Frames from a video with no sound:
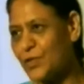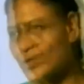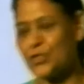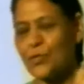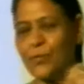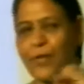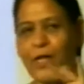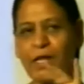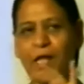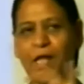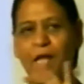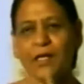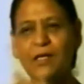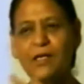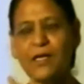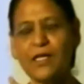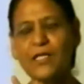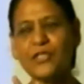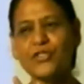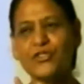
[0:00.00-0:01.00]
when I
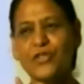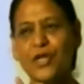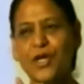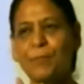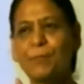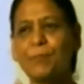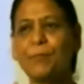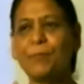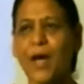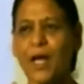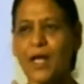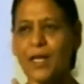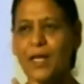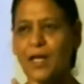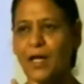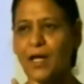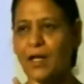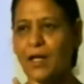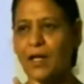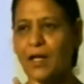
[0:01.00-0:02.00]
reach
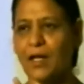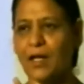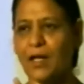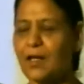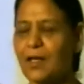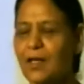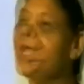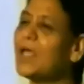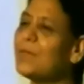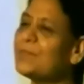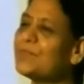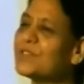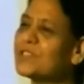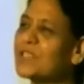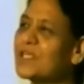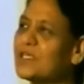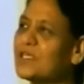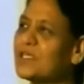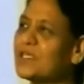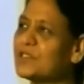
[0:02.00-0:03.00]
Ambala, I am
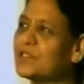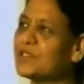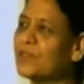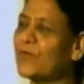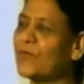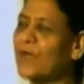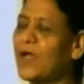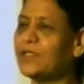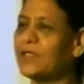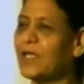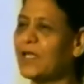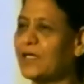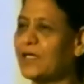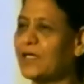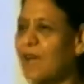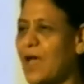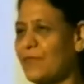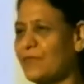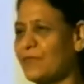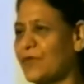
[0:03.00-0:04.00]
satisfied that I
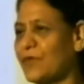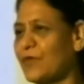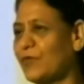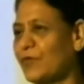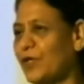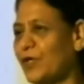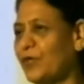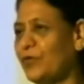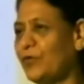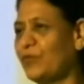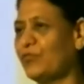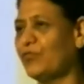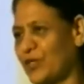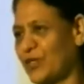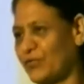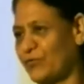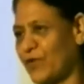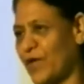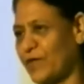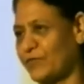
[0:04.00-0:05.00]
have covered
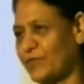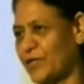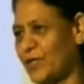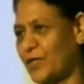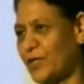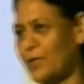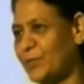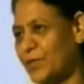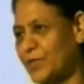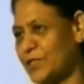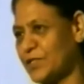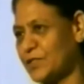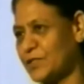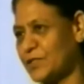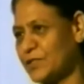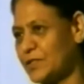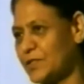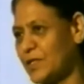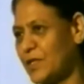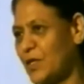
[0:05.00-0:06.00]
45 kilometers.
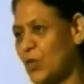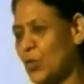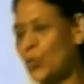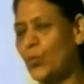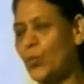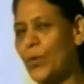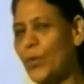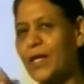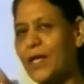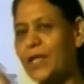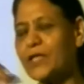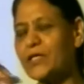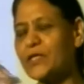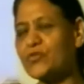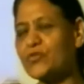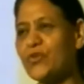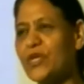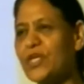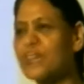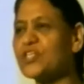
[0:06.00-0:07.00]
When I
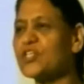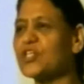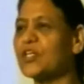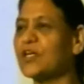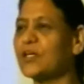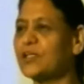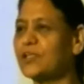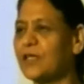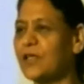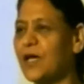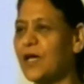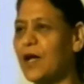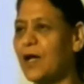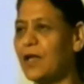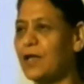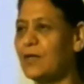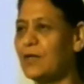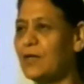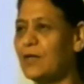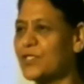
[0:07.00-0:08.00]
reach
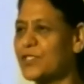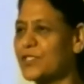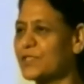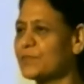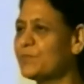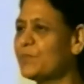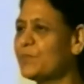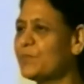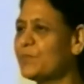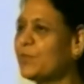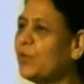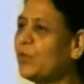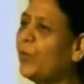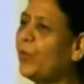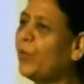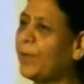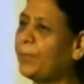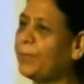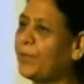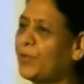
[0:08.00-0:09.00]
Karnal, which is
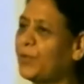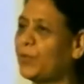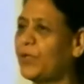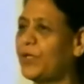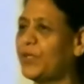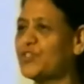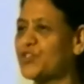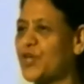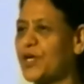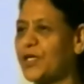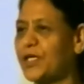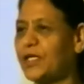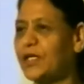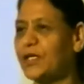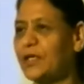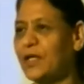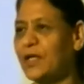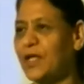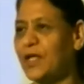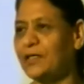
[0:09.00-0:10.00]
midway between Chandigarh
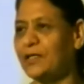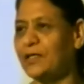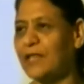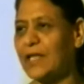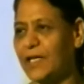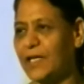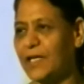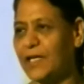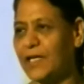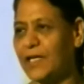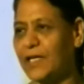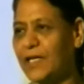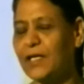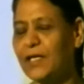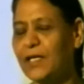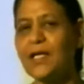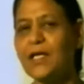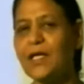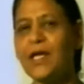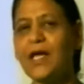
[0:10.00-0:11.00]
and Delhi,
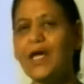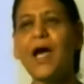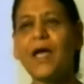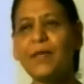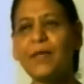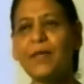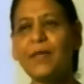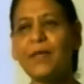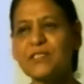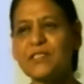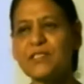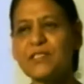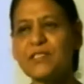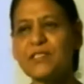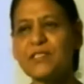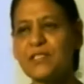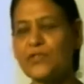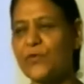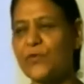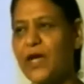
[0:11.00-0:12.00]
I am
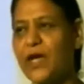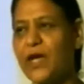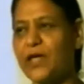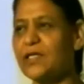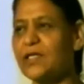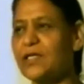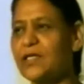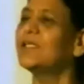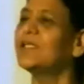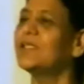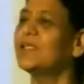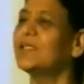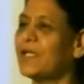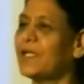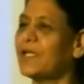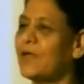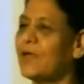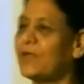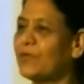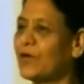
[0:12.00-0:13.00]
satisfied that I
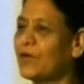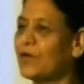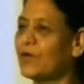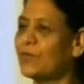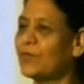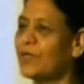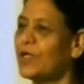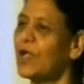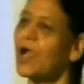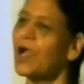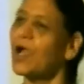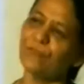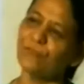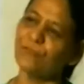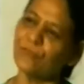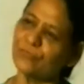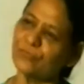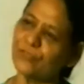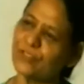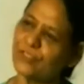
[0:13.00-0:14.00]
have covered half
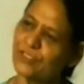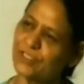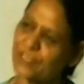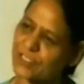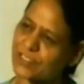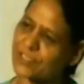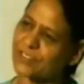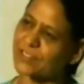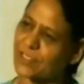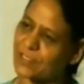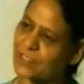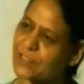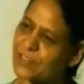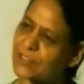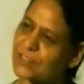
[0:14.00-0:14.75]
of the distance.